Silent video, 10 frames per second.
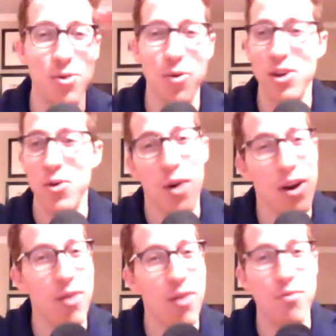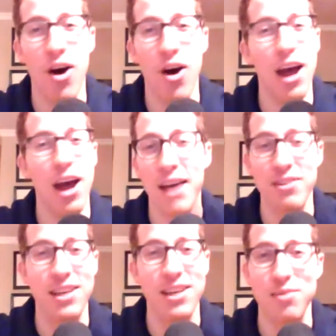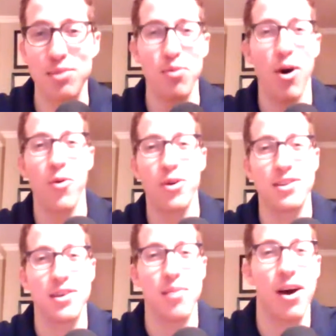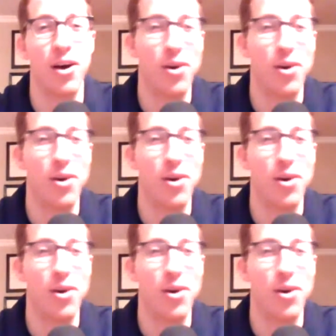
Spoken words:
wins. You won overall. I have to take some small wins somehow.